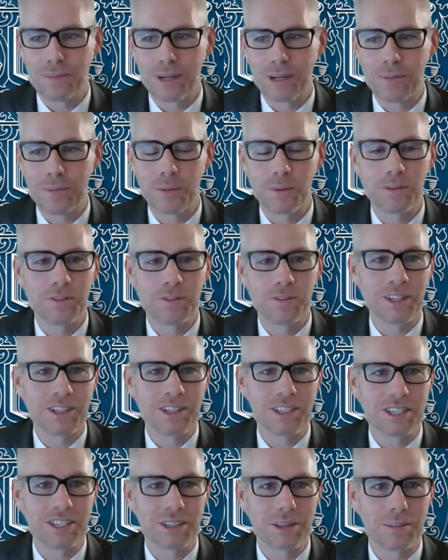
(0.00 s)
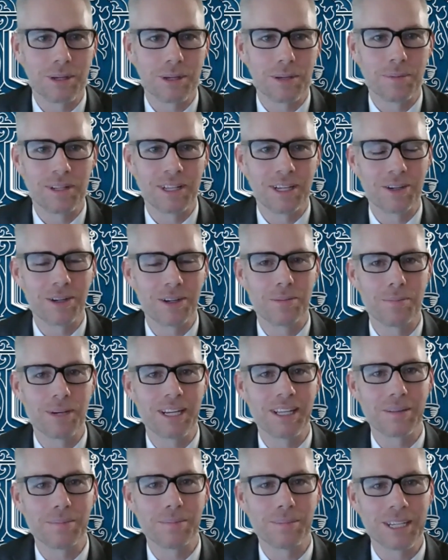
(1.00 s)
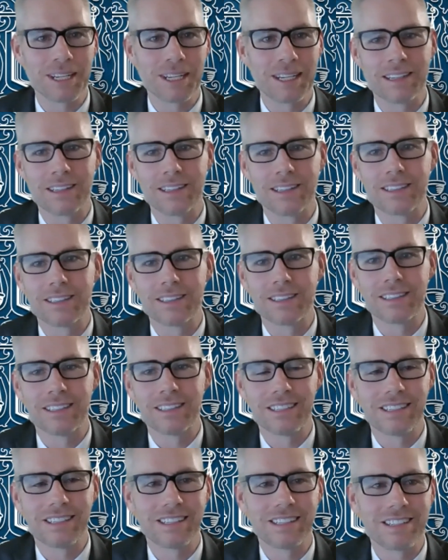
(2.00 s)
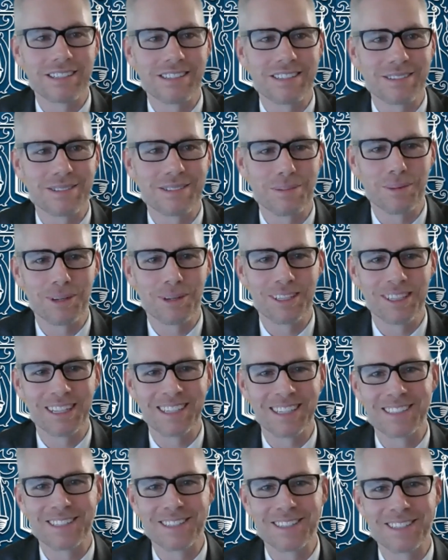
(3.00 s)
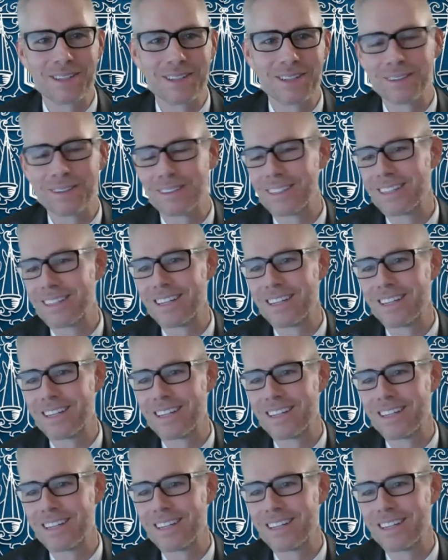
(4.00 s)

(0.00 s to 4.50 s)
Maybe we'll volunteer the people that couldn't make the meeting, as one likes to do.